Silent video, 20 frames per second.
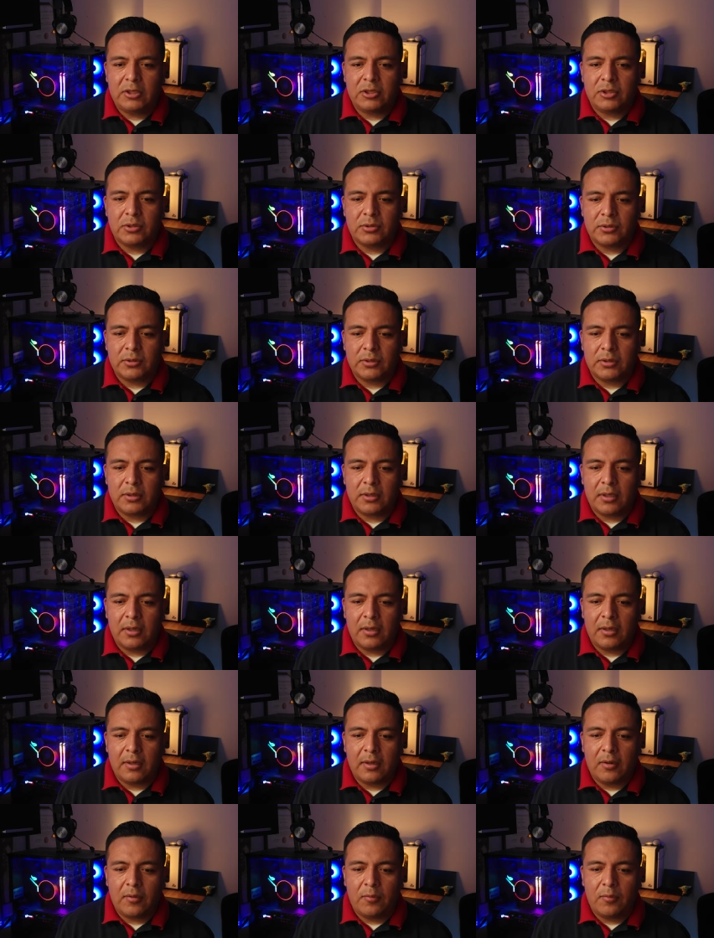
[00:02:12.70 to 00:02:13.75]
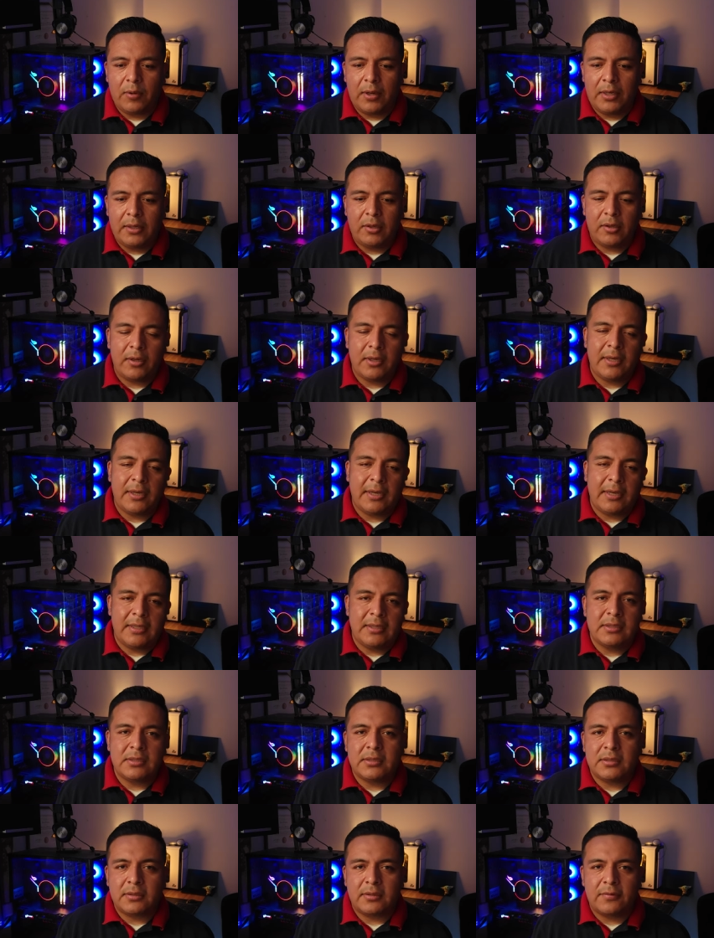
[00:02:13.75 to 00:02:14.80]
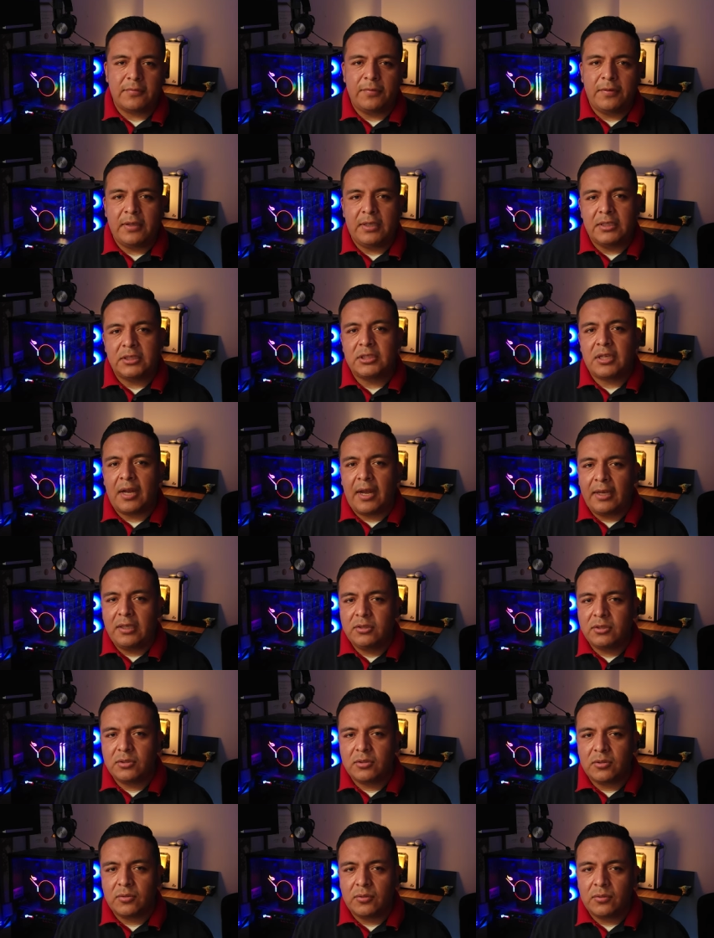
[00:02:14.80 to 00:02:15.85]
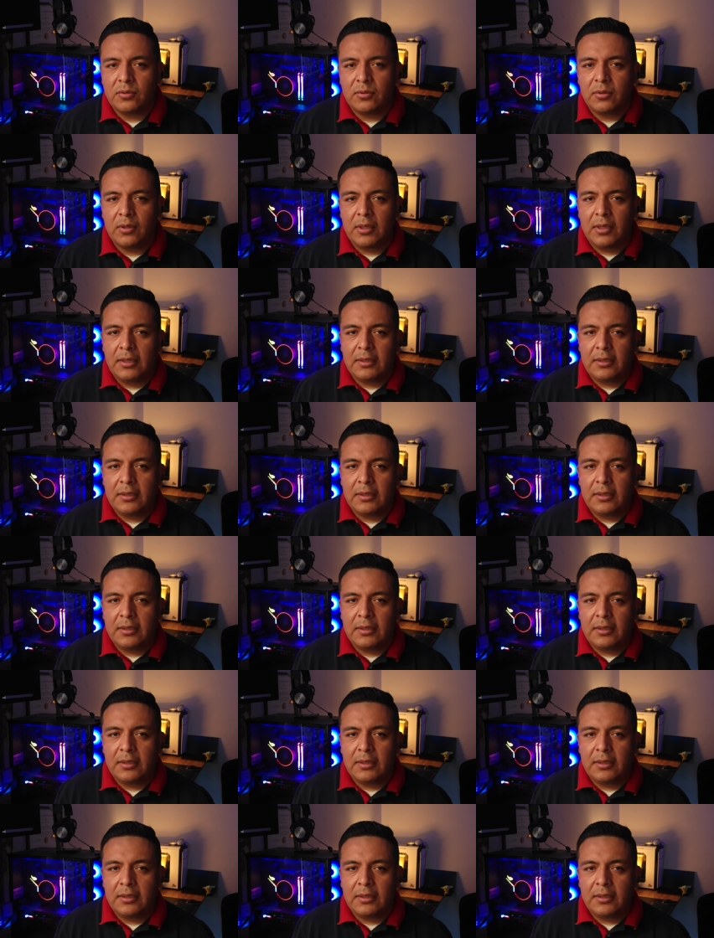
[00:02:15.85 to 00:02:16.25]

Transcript: sure when our kids finish high school